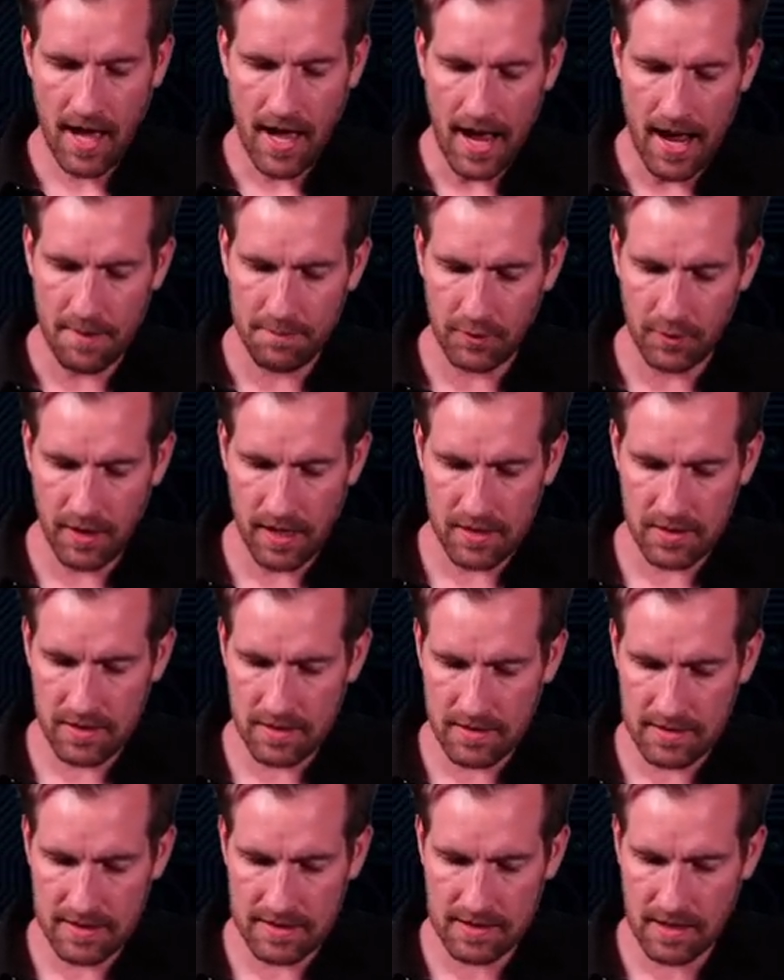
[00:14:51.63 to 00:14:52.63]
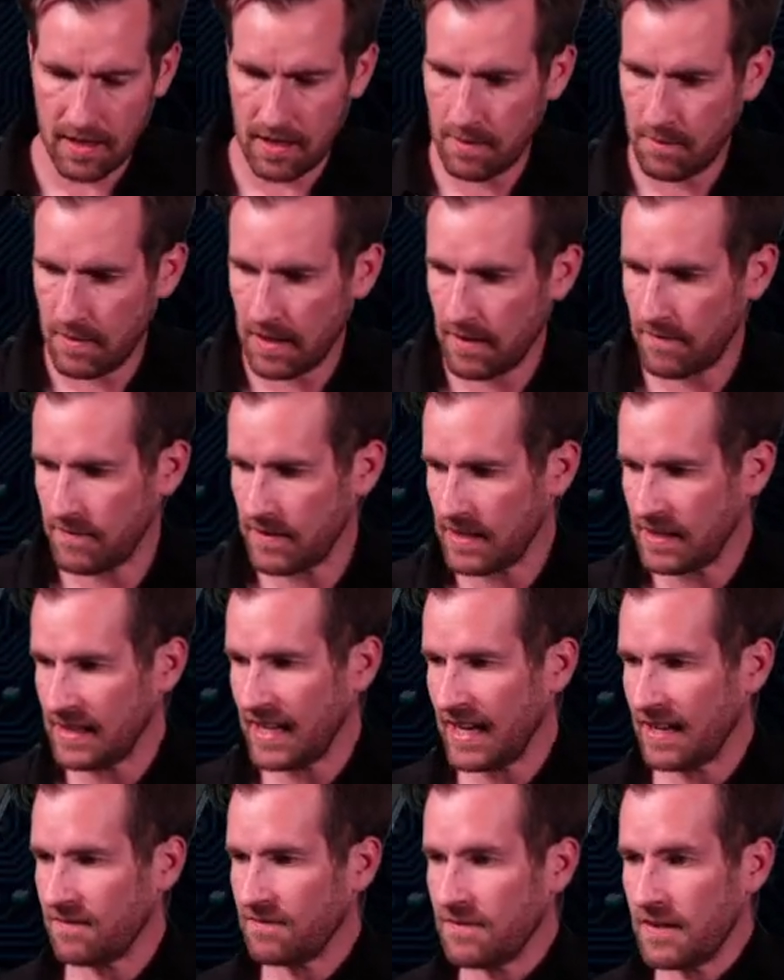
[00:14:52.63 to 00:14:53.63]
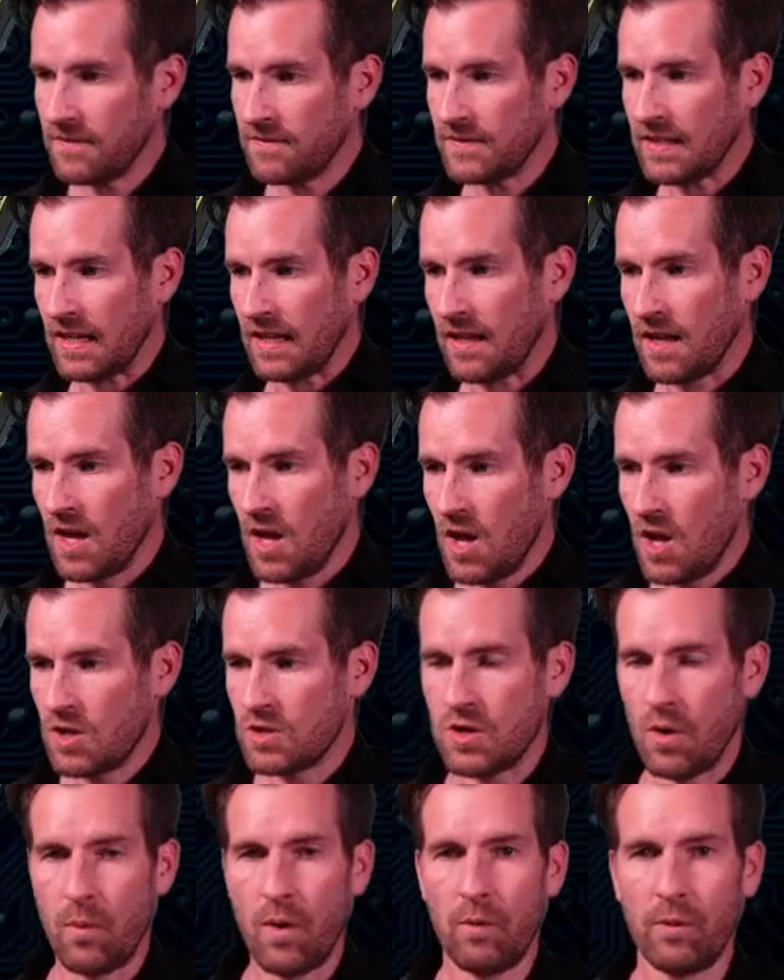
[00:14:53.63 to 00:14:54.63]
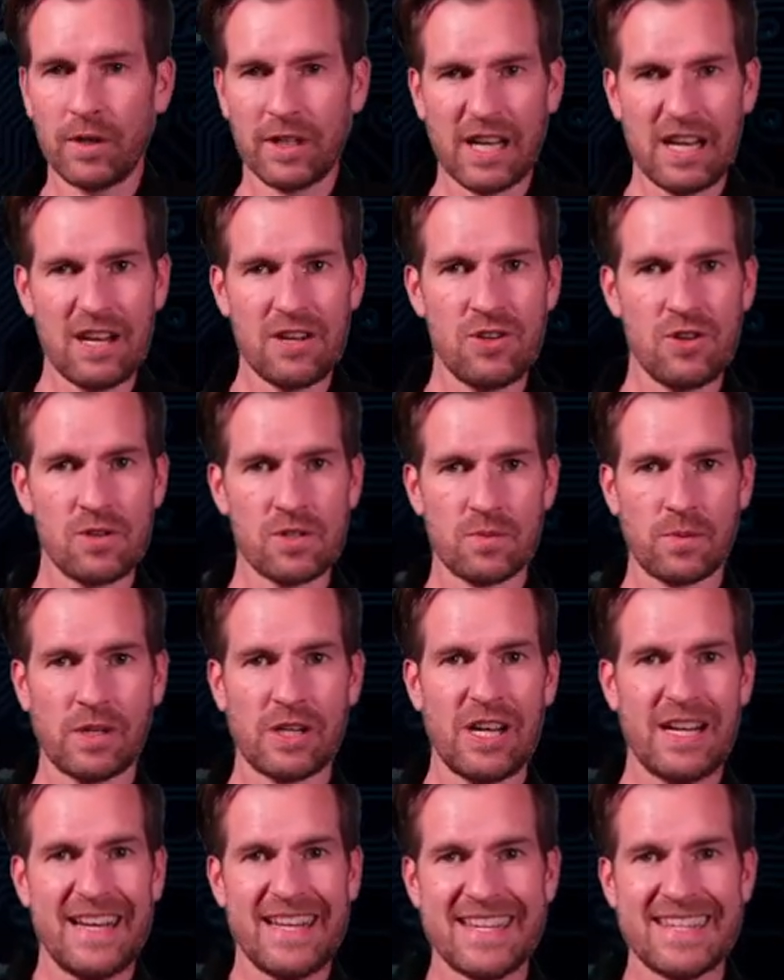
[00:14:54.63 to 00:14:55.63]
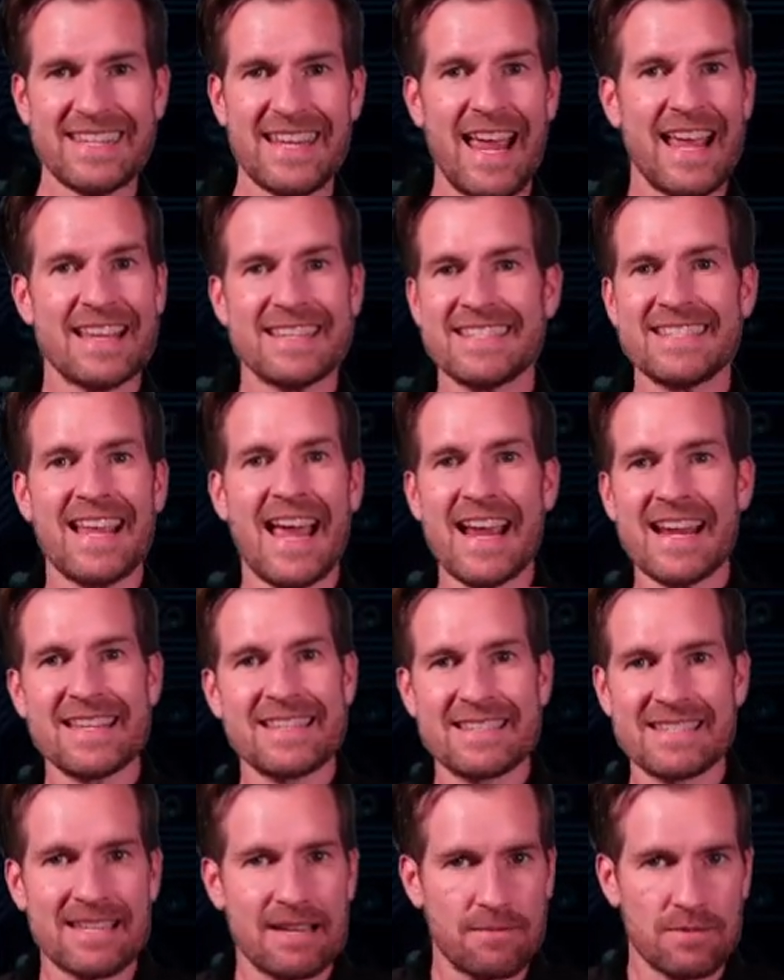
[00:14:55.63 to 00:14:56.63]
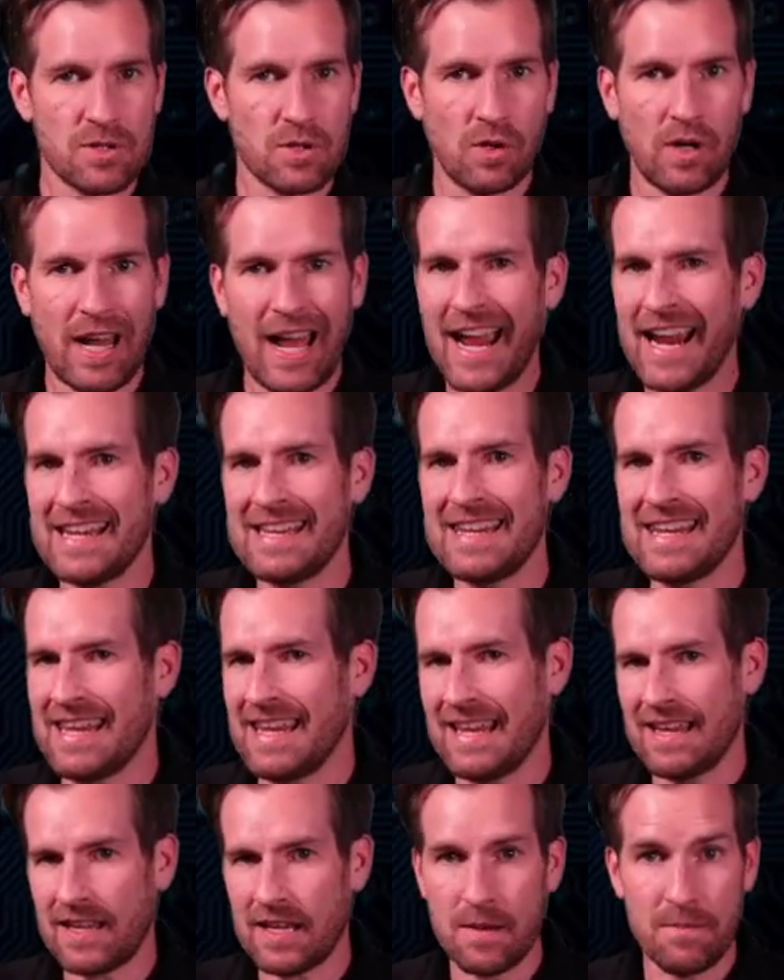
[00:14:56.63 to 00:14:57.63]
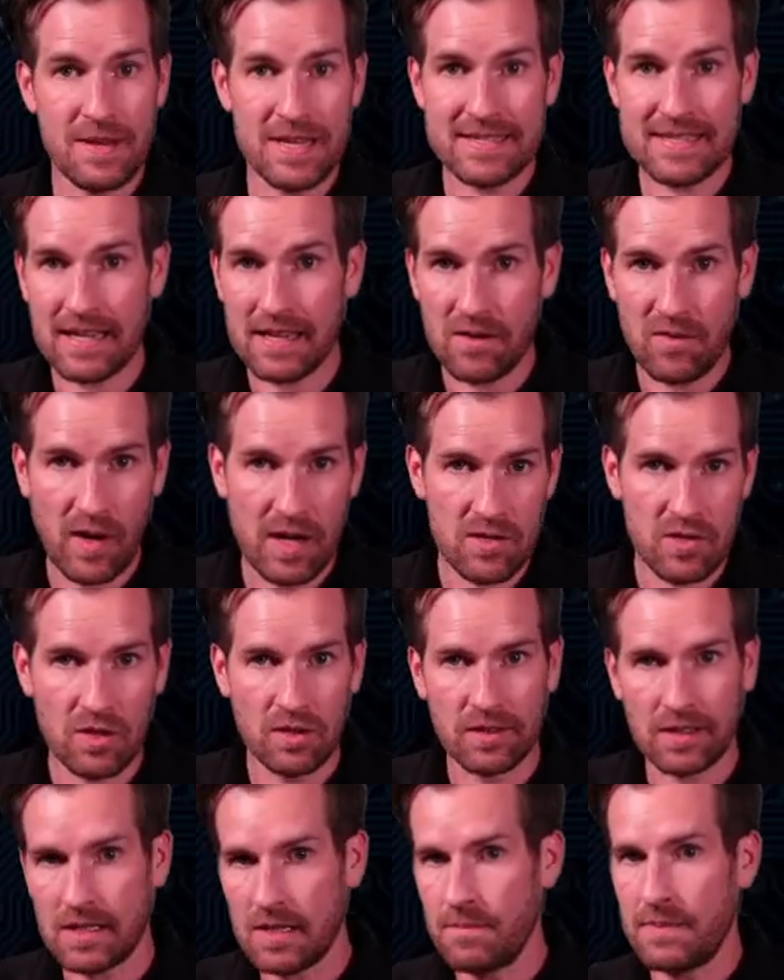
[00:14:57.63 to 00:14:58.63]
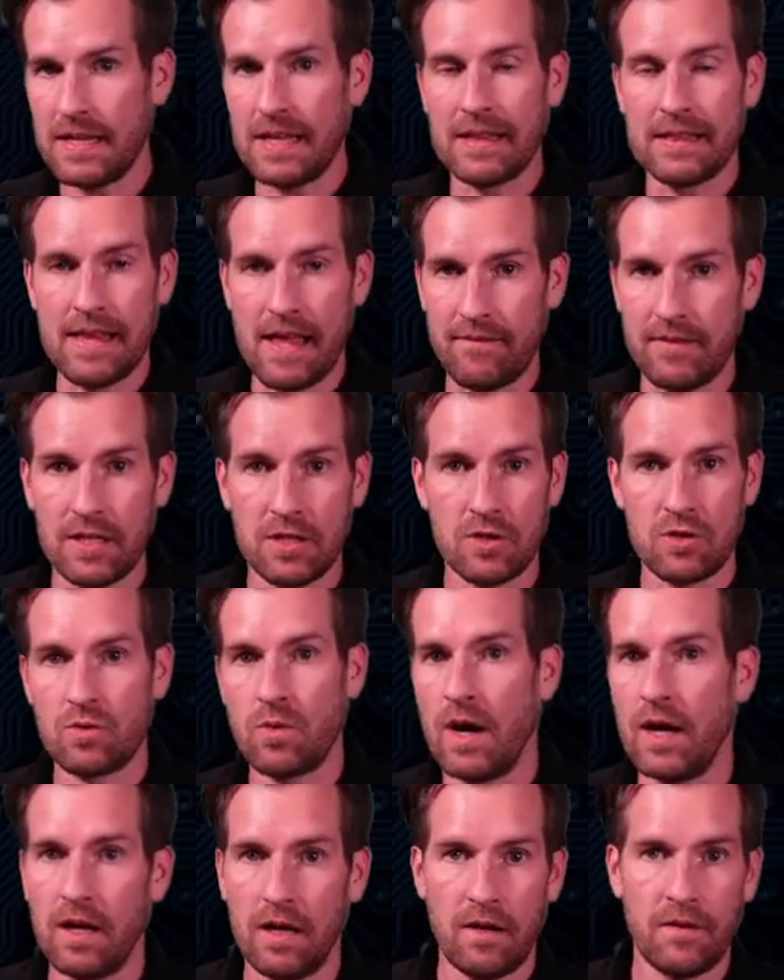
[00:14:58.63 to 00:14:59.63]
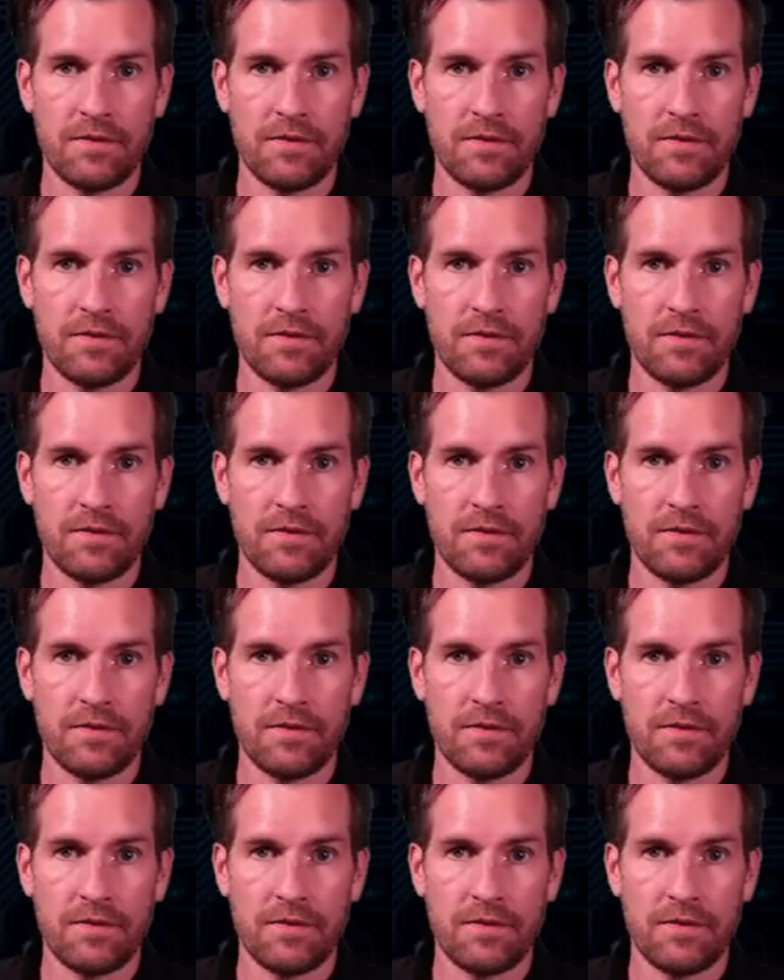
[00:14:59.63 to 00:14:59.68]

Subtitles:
Operations is going to be VLAN 50. So what we're going to do is we're going to assign some sort of ID. It could be sequential. It could be 11, 12,